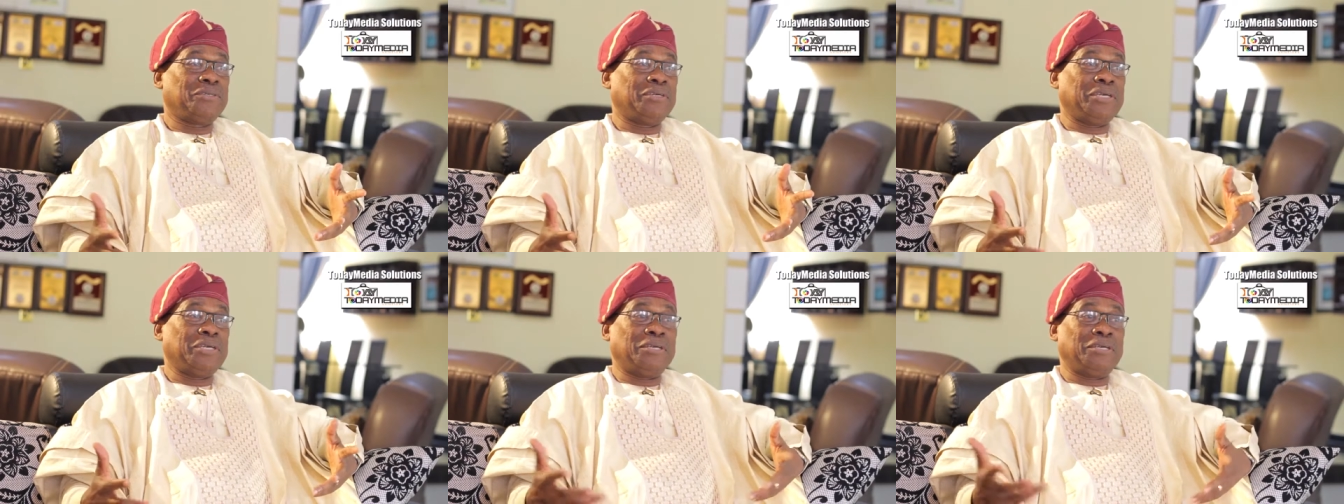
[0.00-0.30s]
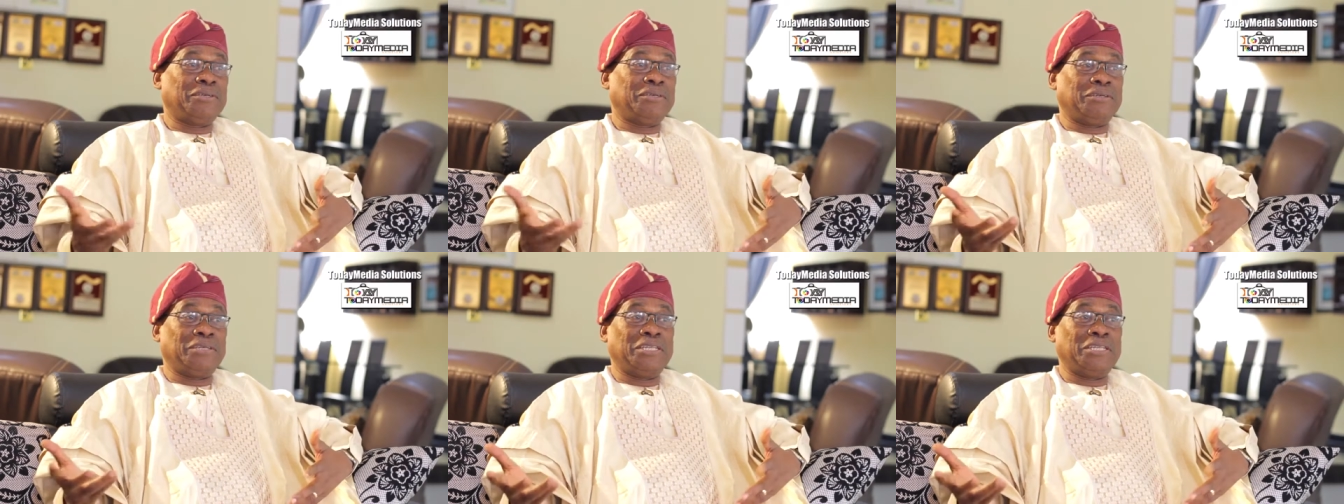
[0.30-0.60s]

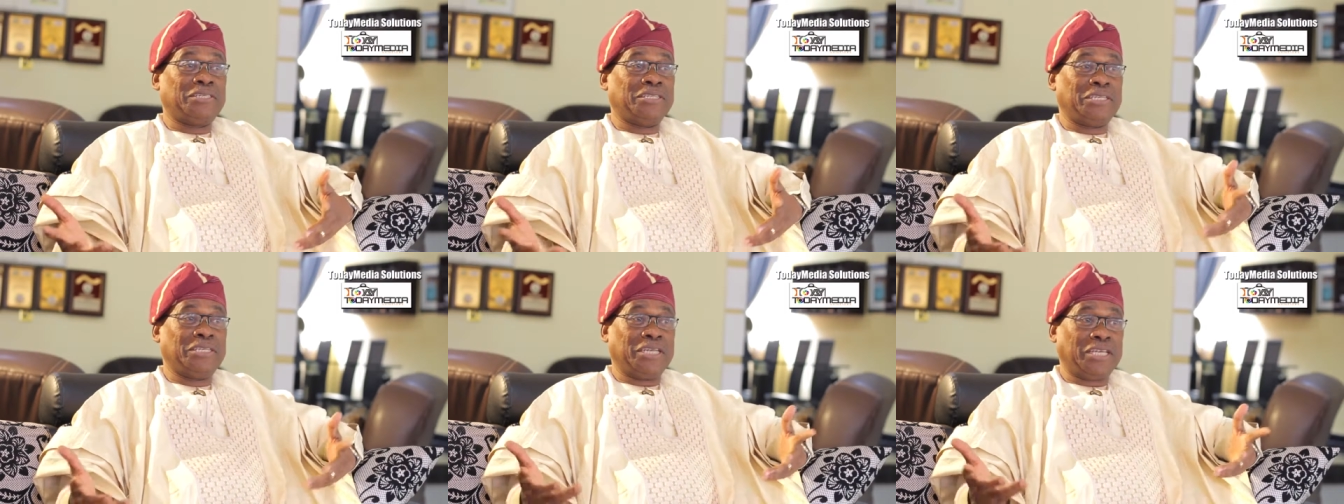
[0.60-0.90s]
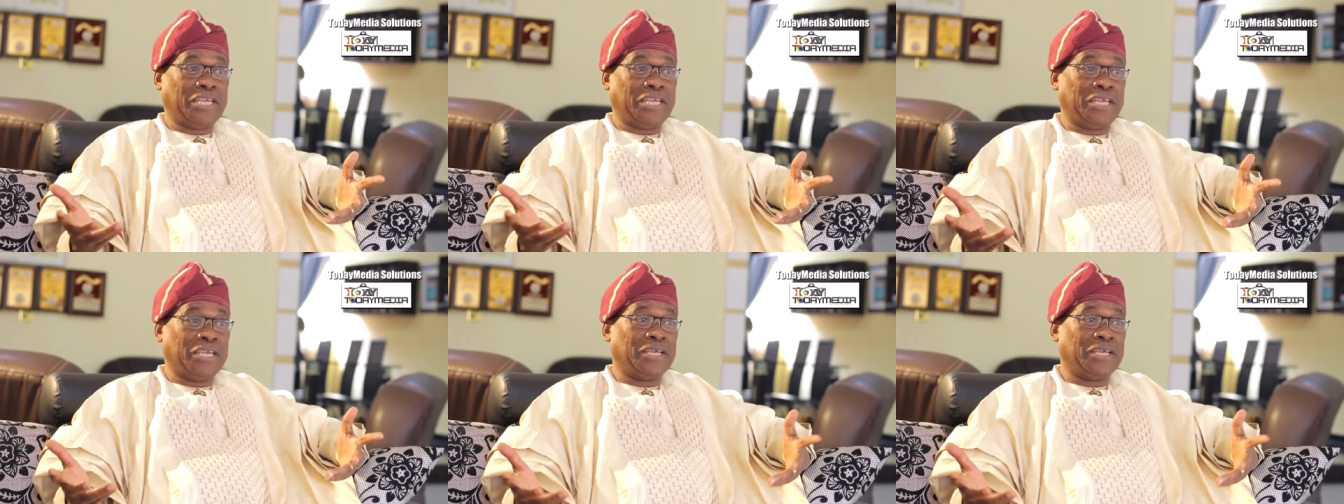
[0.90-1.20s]
Uh, they did a
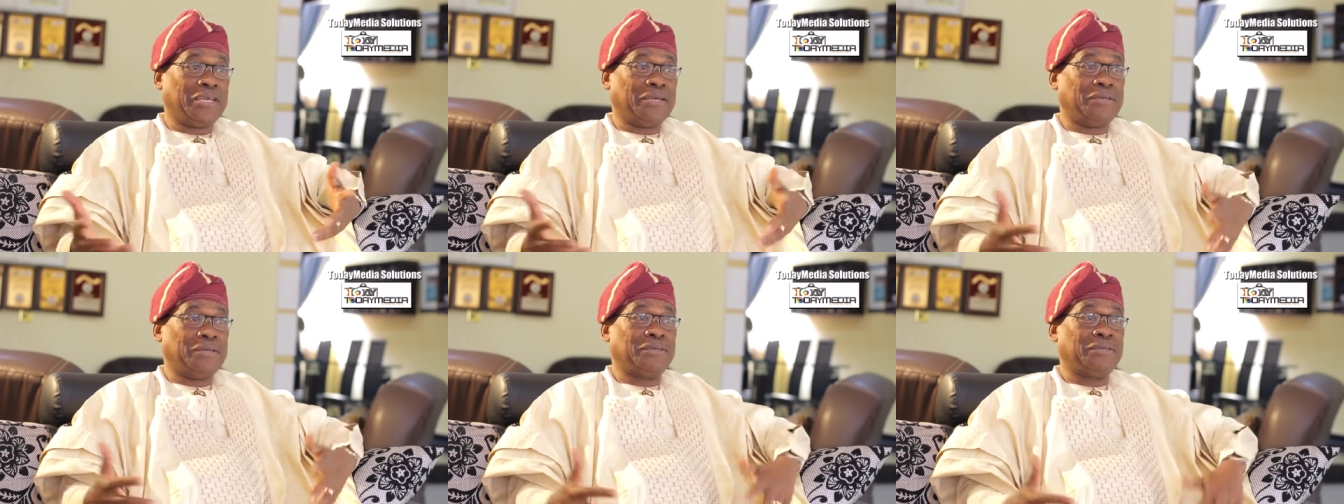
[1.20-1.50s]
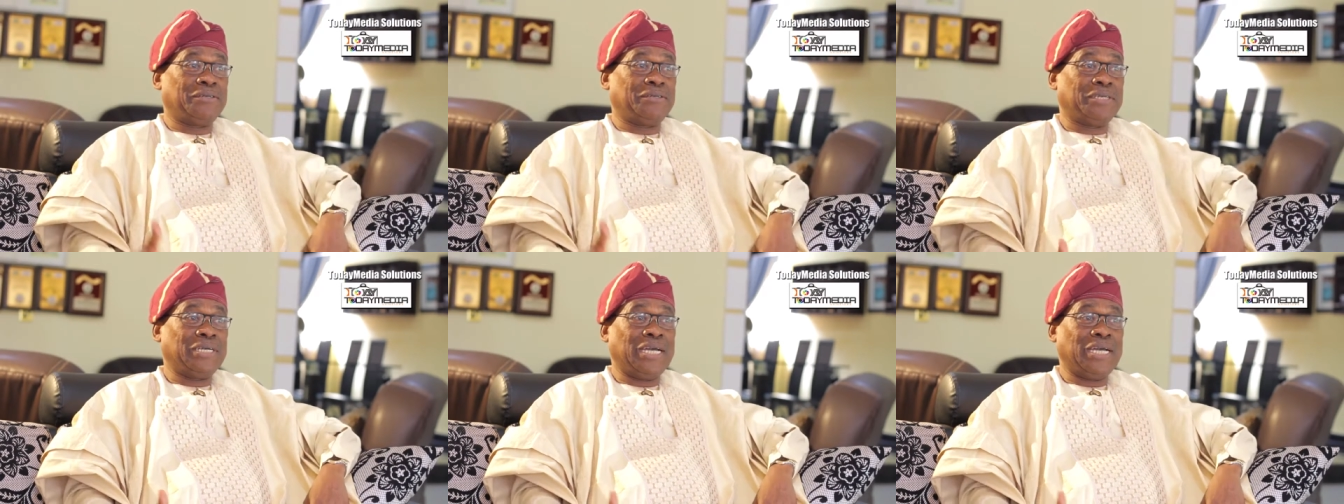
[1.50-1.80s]
cake.
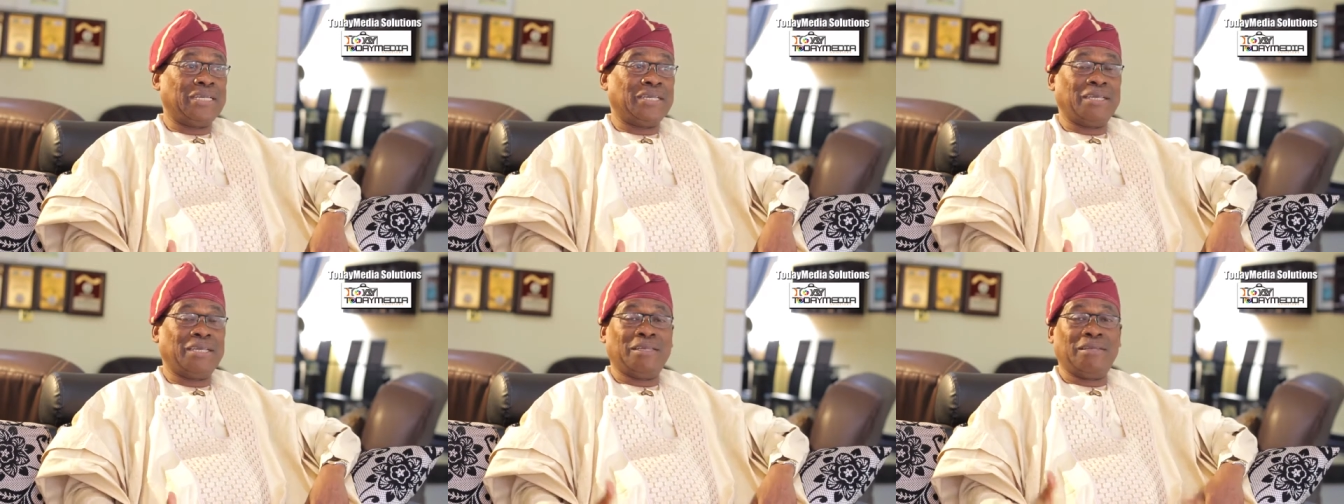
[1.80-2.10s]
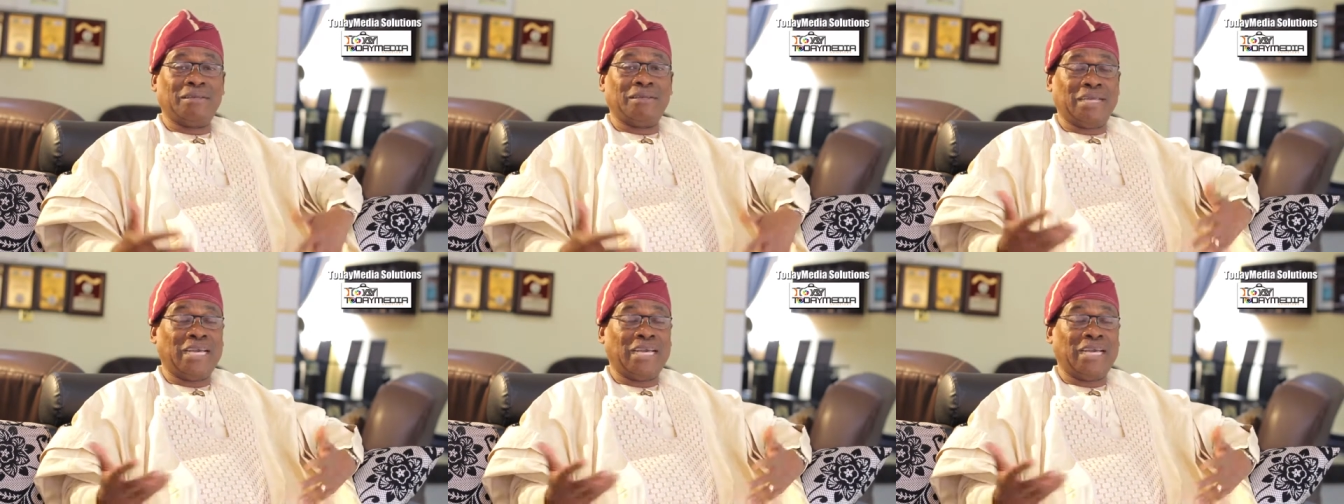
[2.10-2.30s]
And then